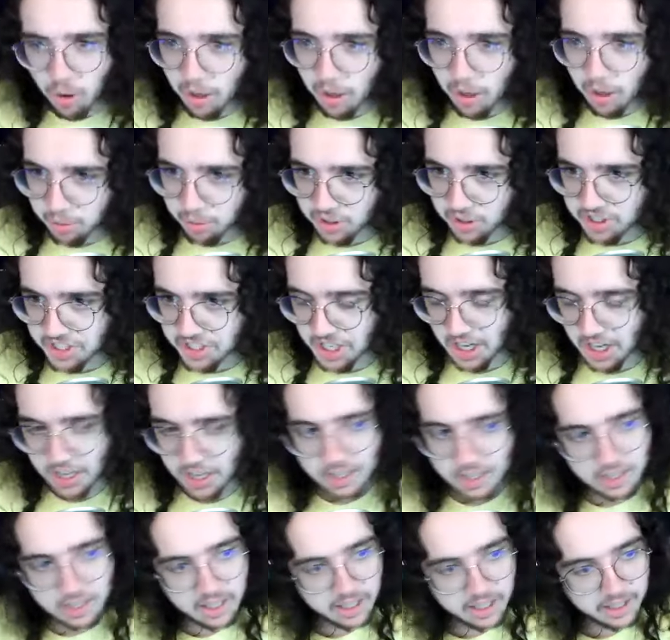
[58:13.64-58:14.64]
i
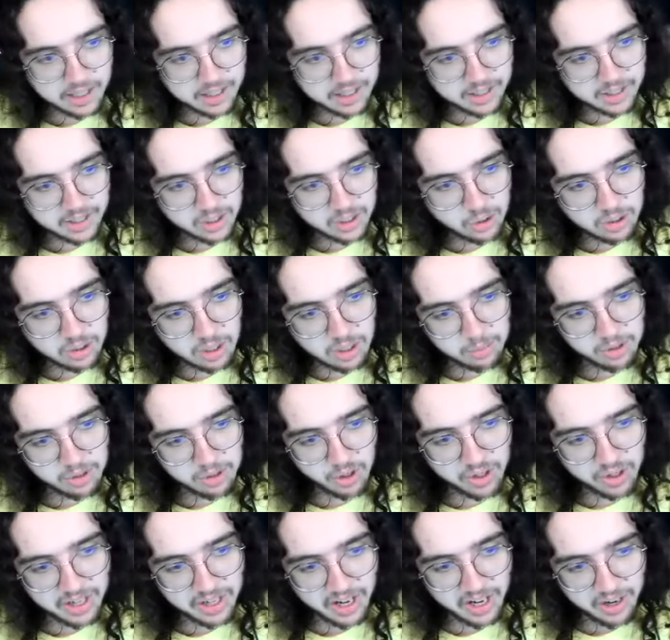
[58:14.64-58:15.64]
appreciate uh you coming
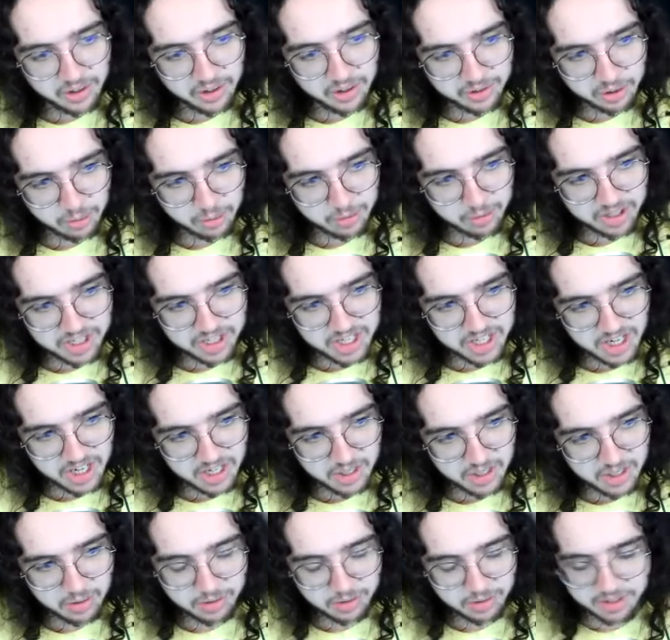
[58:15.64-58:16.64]
on i also appreciate
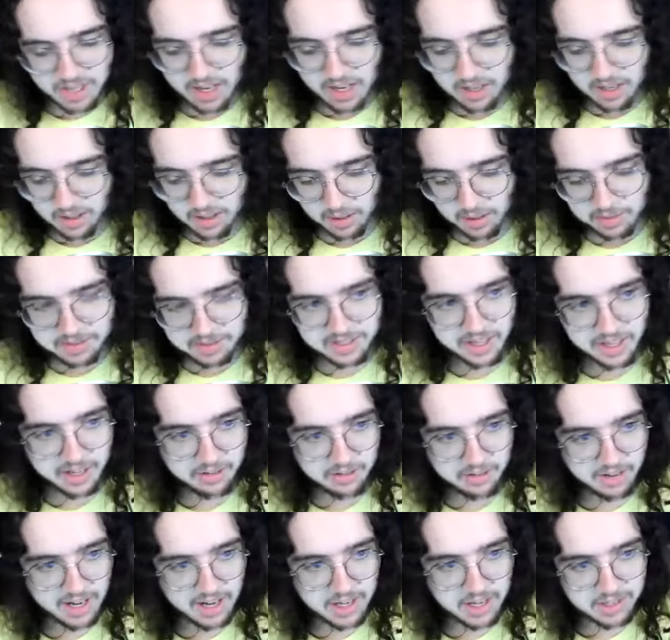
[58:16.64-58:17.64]
you stay uh,
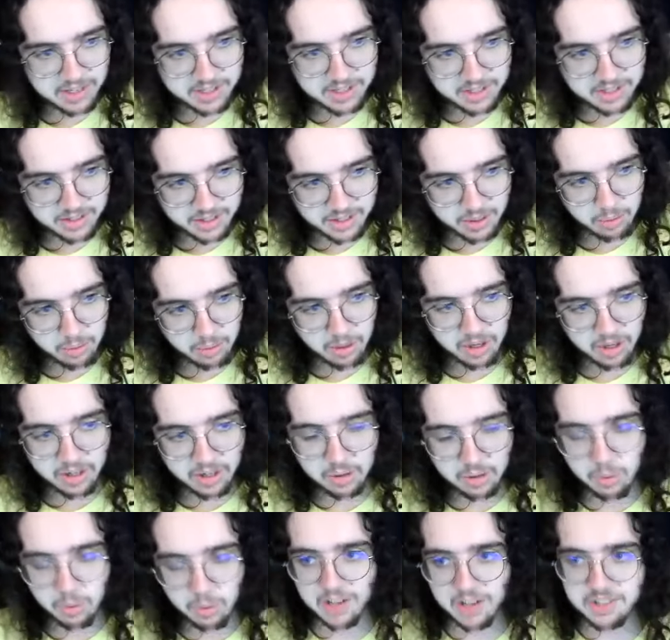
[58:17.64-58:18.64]
sticking around since you were going
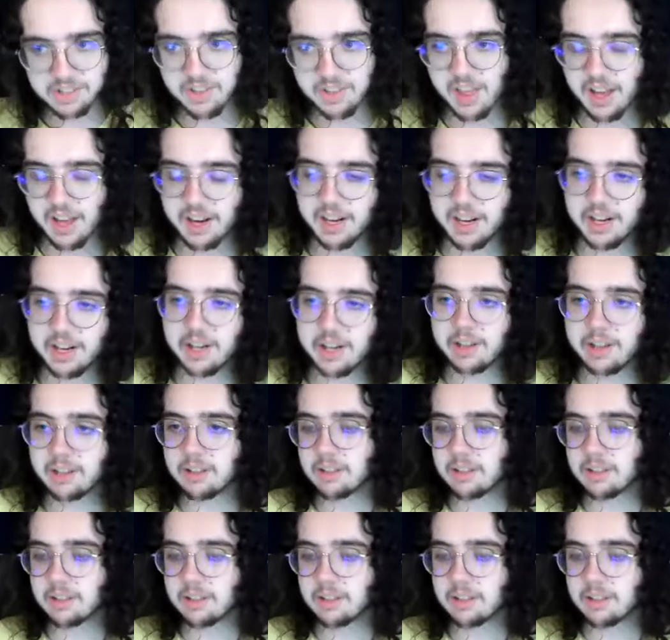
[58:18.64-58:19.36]
to watch that uh